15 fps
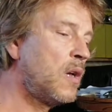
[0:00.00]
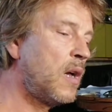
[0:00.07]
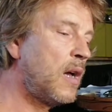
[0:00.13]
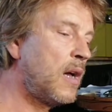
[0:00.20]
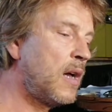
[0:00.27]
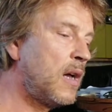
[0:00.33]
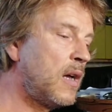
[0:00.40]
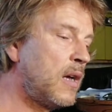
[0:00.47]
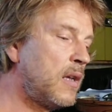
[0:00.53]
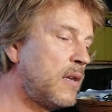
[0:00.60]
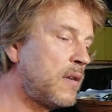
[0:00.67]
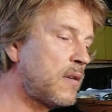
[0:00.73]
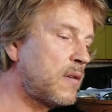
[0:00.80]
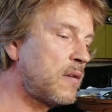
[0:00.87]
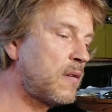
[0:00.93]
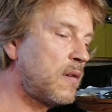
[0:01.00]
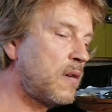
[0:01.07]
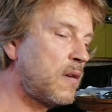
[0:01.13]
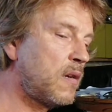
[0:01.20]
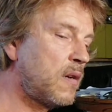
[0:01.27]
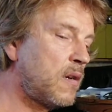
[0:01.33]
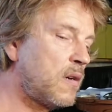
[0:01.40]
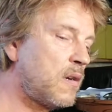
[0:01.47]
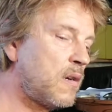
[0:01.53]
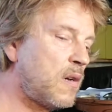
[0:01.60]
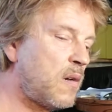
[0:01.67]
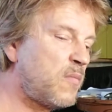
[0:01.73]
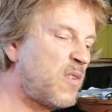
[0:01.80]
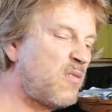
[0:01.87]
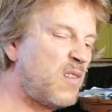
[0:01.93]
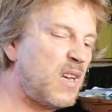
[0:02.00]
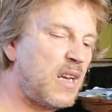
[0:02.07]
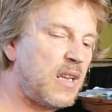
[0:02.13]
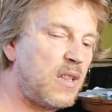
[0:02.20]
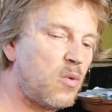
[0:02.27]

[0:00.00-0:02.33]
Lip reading: and I'm not really any